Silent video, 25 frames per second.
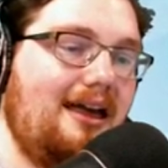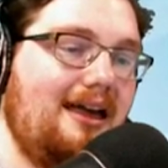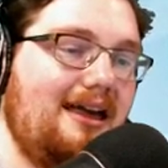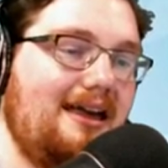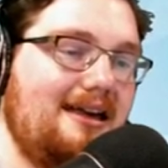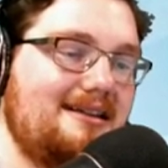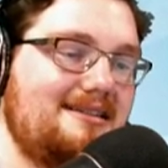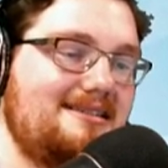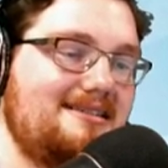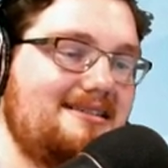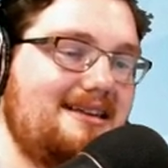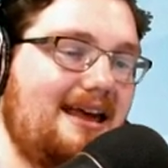
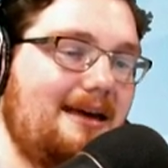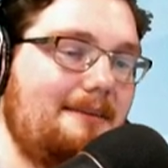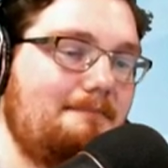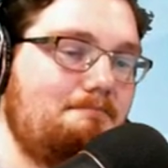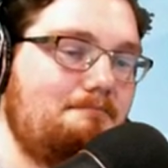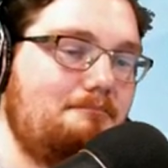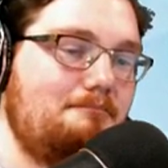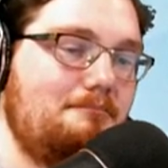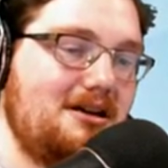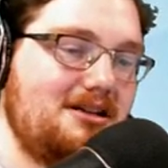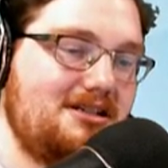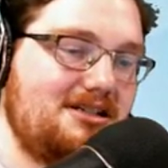Its
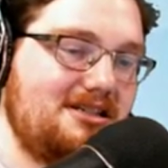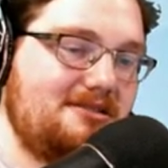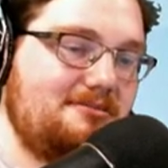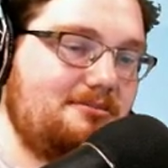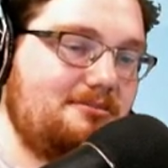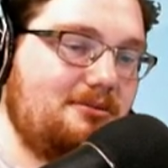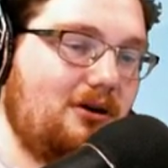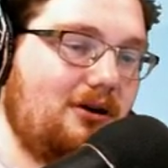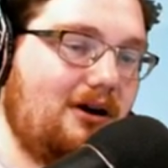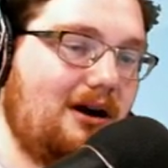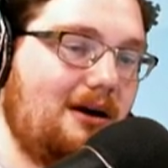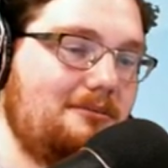ambitious
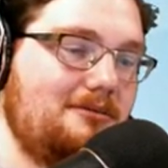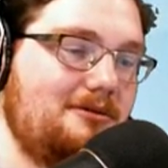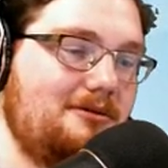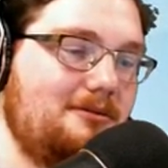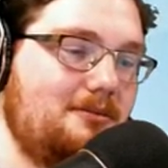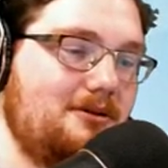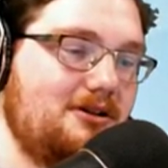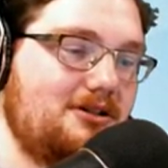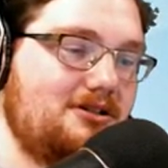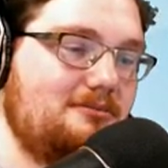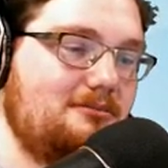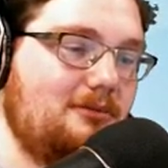program to
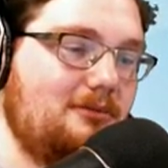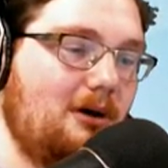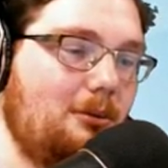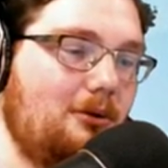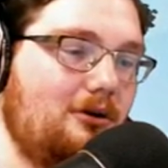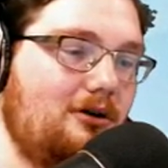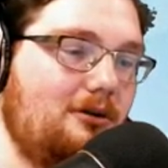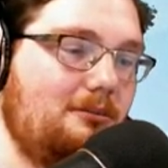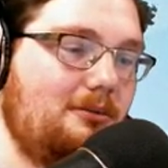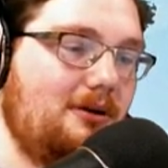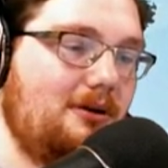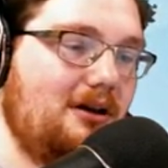push
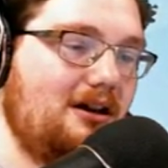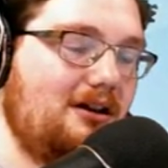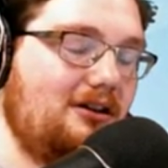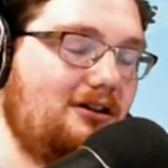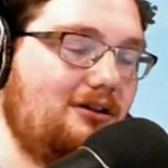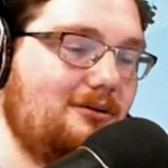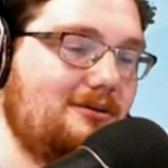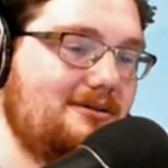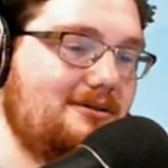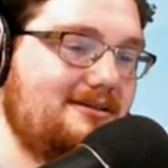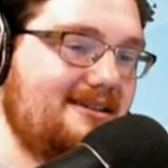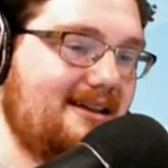mobile computing
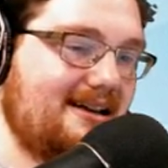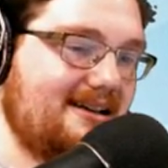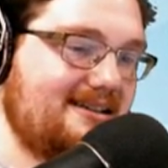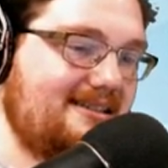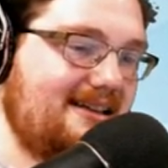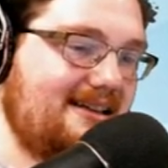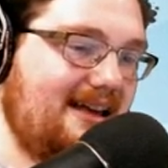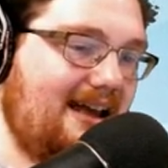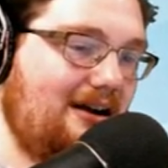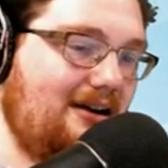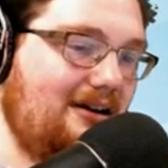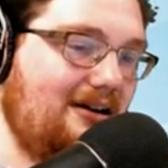to its
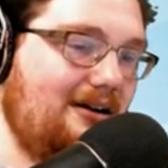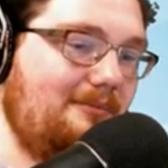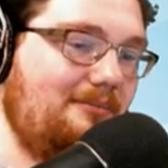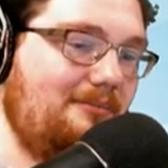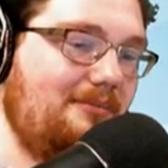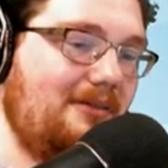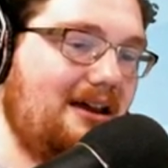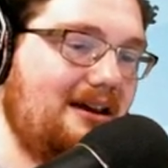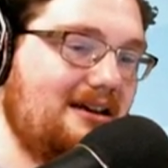next era.